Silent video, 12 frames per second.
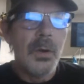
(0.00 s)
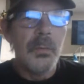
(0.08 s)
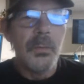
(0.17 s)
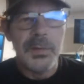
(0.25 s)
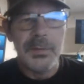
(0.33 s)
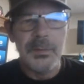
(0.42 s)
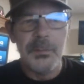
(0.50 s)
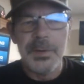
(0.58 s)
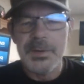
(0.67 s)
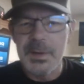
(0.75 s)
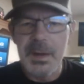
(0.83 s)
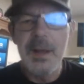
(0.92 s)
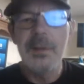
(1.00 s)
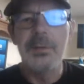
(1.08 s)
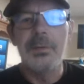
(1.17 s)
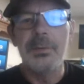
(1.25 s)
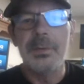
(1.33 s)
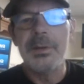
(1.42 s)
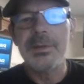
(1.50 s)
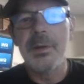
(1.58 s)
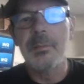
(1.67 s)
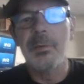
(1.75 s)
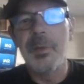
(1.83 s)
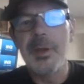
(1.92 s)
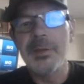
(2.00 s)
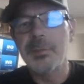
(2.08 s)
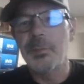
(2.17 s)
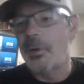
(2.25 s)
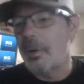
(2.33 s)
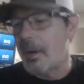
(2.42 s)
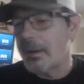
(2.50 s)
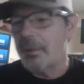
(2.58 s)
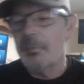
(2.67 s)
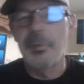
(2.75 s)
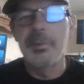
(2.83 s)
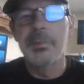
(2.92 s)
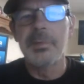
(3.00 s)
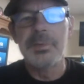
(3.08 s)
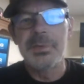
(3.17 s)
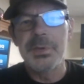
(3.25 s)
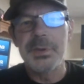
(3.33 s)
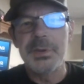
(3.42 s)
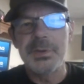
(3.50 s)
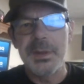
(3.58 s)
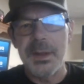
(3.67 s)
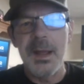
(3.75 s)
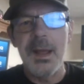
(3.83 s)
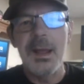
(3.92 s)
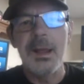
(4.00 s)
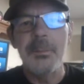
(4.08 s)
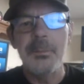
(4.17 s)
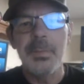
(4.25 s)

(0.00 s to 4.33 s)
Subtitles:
With the ones that I do that are sublimation print, I can print those sheets today,